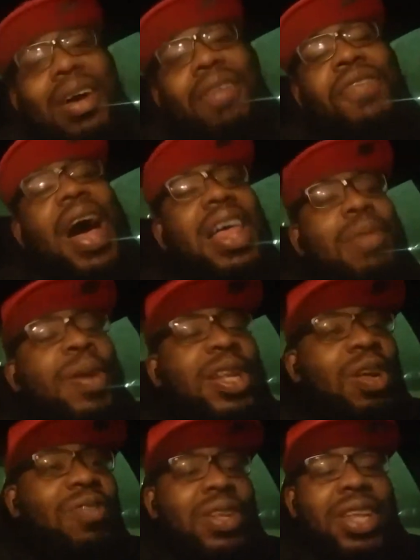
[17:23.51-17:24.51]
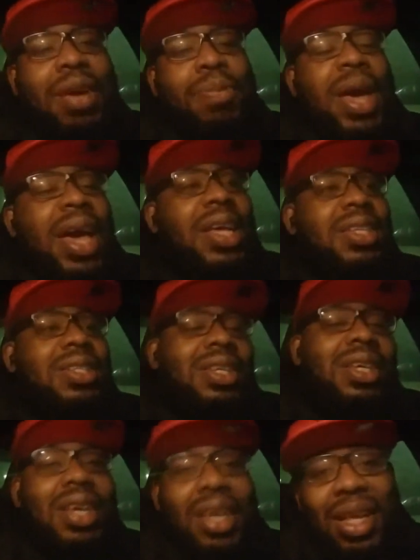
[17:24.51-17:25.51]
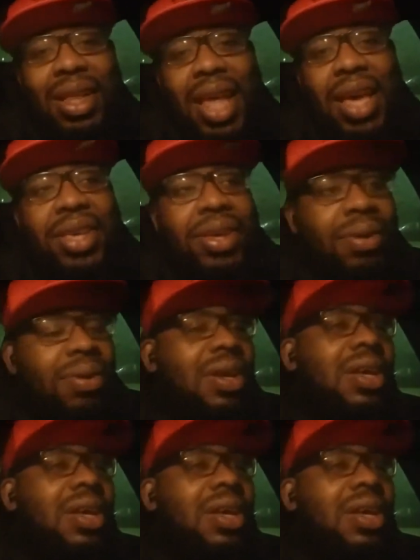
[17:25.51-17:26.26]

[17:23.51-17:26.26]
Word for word: finally picked off a damn pass. Thank you.